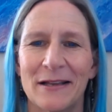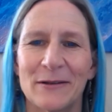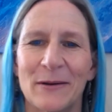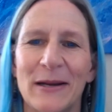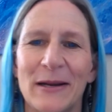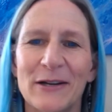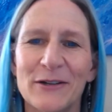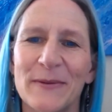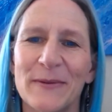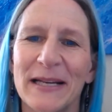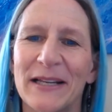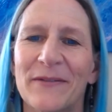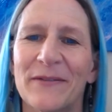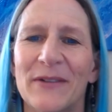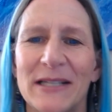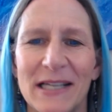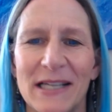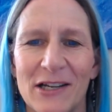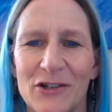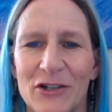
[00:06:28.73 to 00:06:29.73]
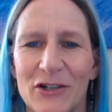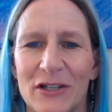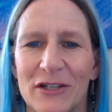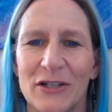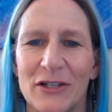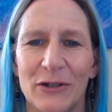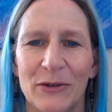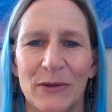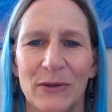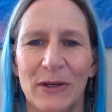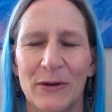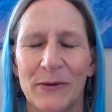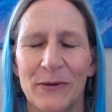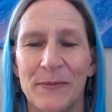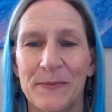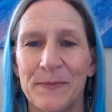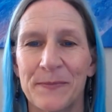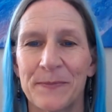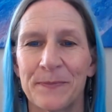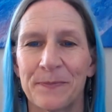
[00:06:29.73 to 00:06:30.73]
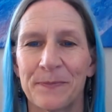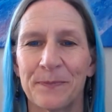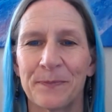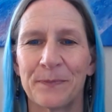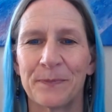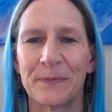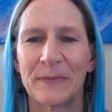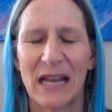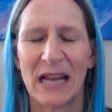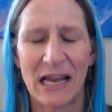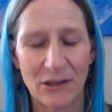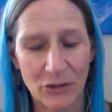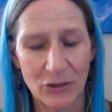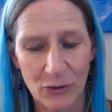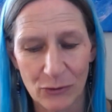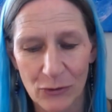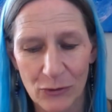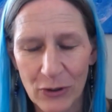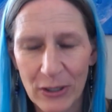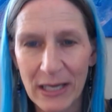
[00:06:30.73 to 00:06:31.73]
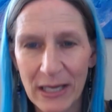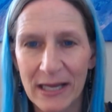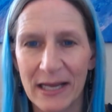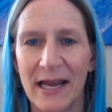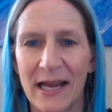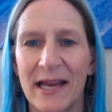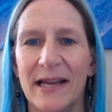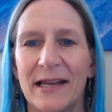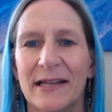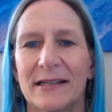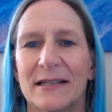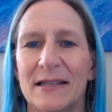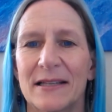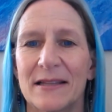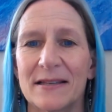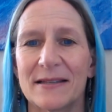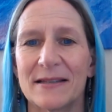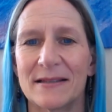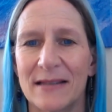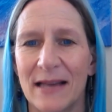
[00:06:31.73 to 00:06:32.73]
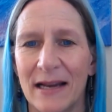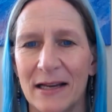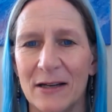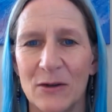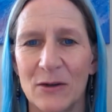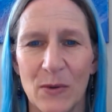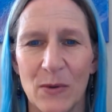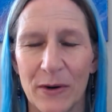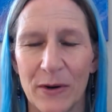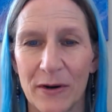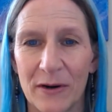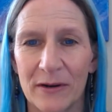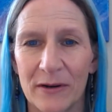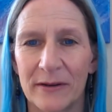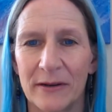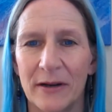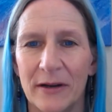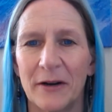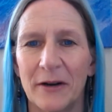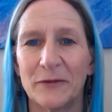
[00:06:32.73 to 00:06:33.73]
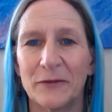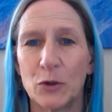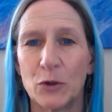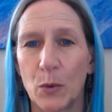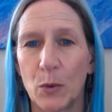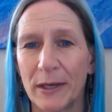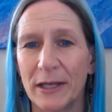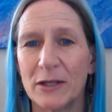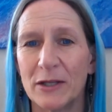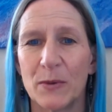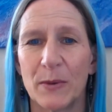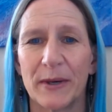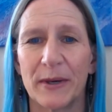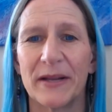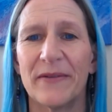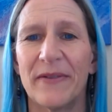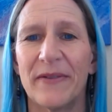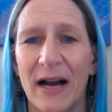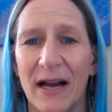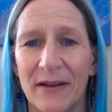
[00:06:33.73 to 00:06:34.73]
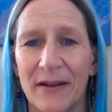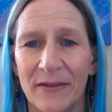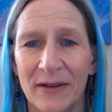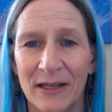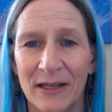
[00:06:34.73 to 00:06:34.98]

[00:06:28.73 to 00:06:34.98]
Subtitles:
So here's my invitation to you. As you're looking ahead to the second quarter of 2025,